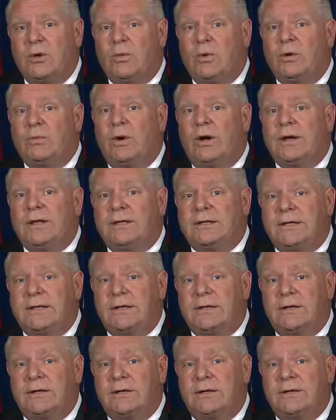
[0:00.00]
We want a
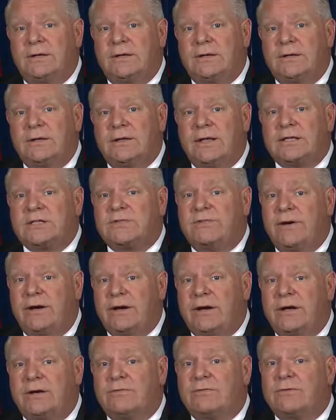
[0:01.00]
deal that's
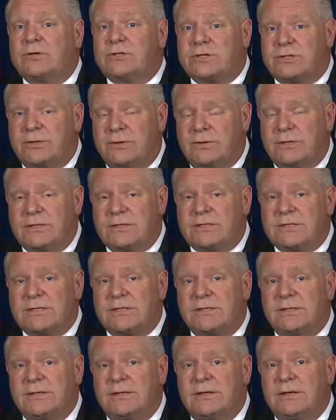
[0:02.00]
fair for
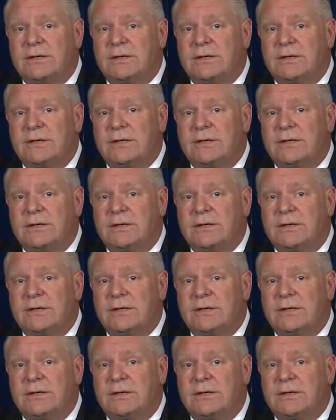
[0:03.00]
students,